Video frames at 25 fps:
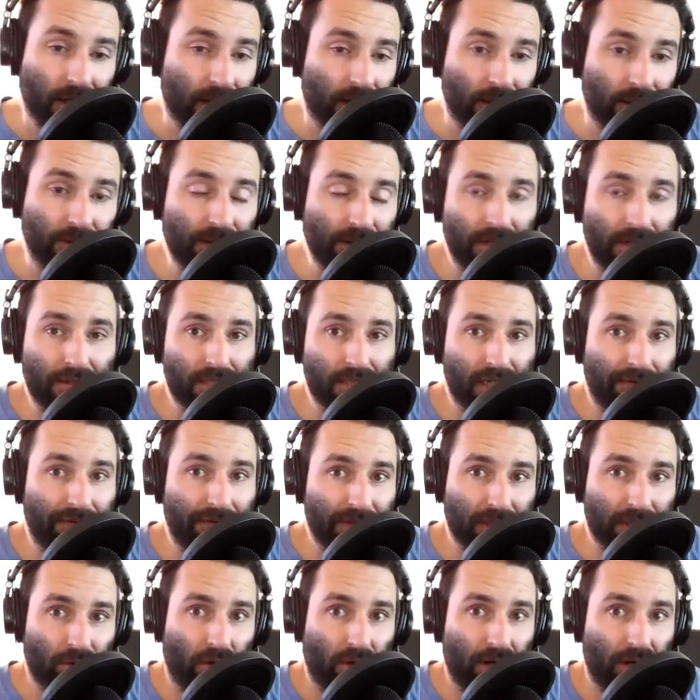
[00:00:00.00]
Who knows if
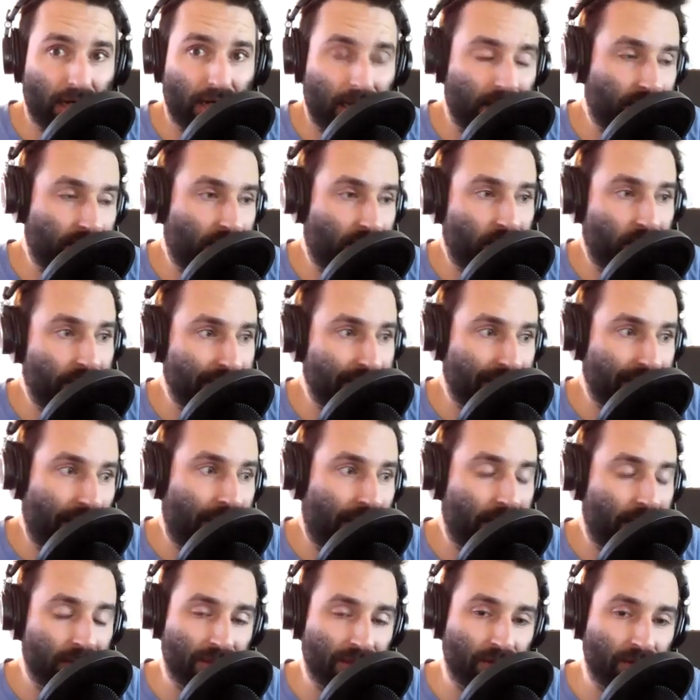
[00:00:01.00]
it's working? There'll be
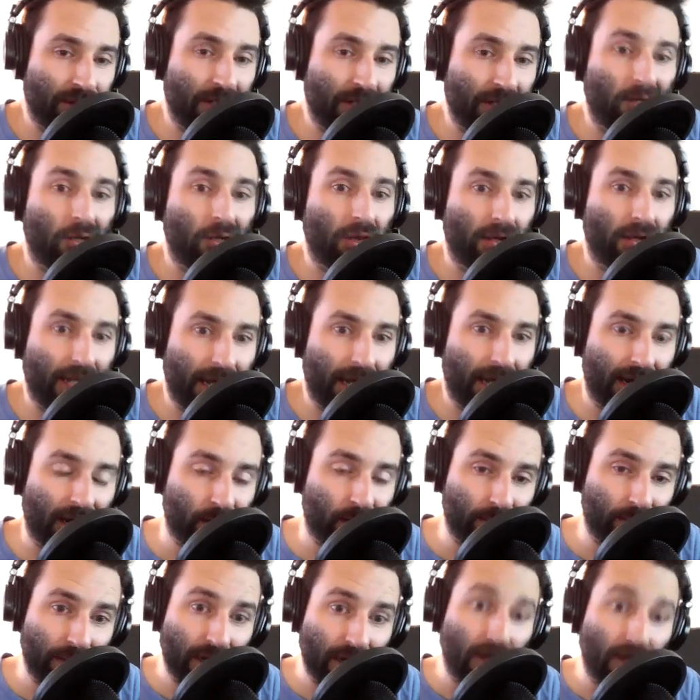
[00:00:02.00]
times when he'll look at him
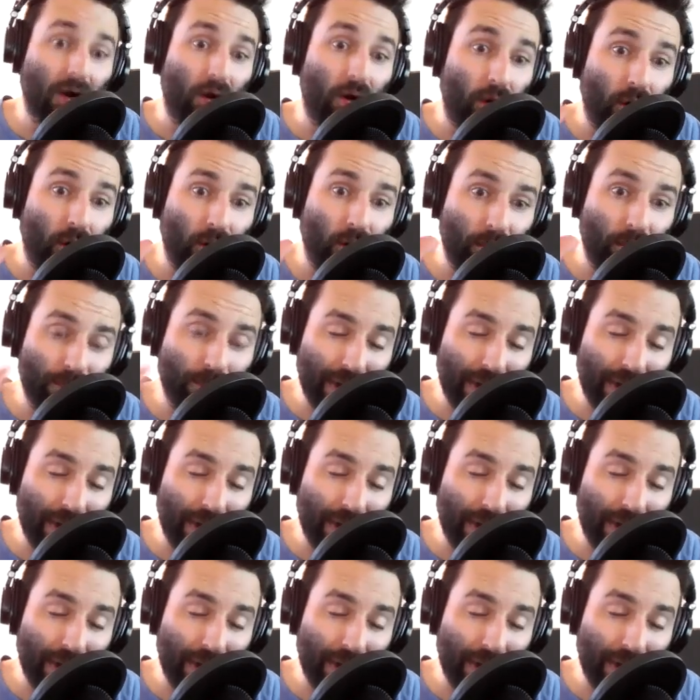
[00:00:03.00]
and be like, "Oh,